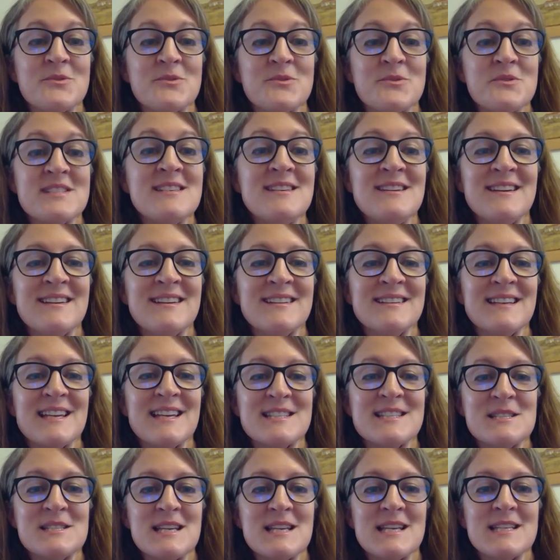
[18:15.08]
seeing
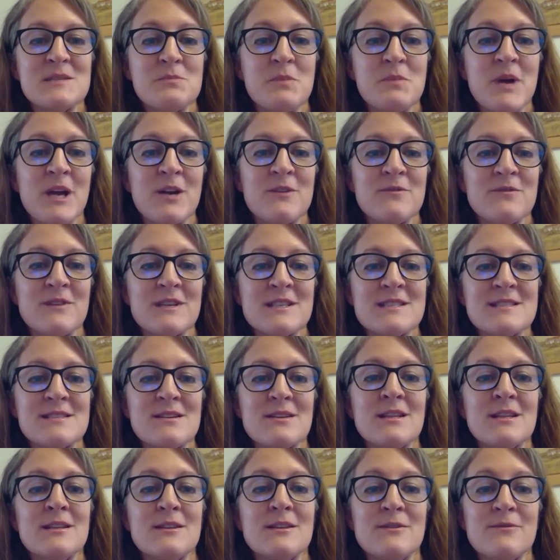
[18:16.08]
its benefits,
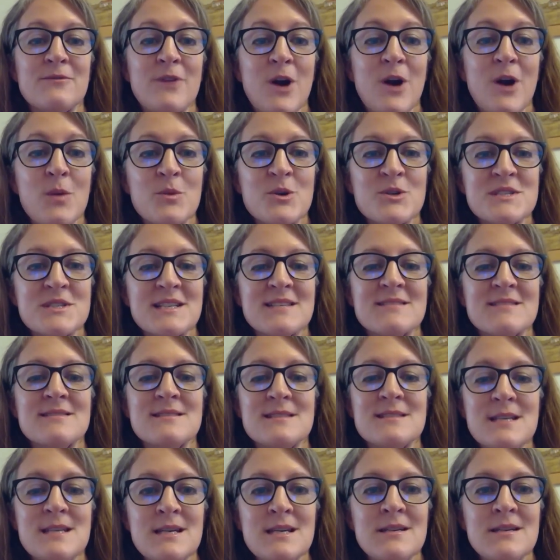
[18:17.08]
so that the farmers can
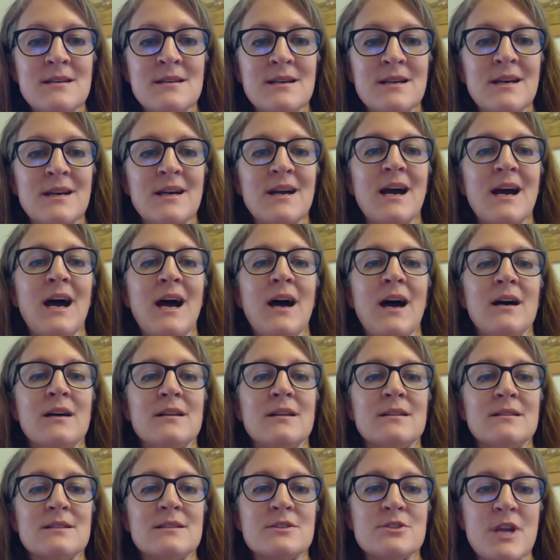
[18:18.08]
see
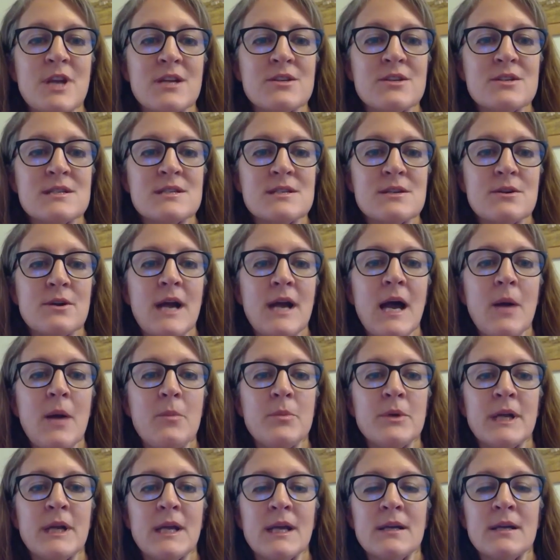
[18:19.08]
the changes that are
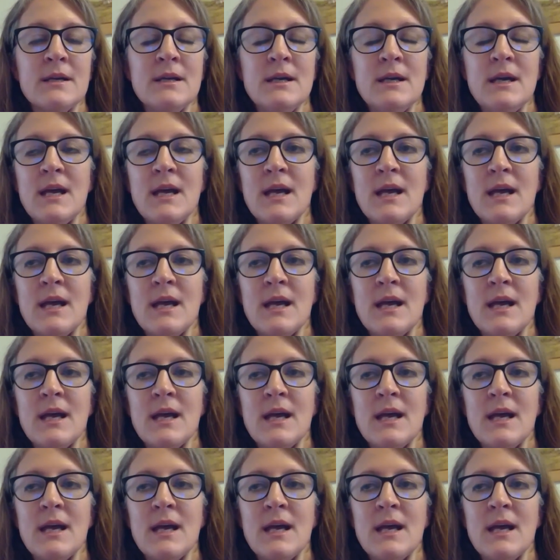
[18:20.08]
happening,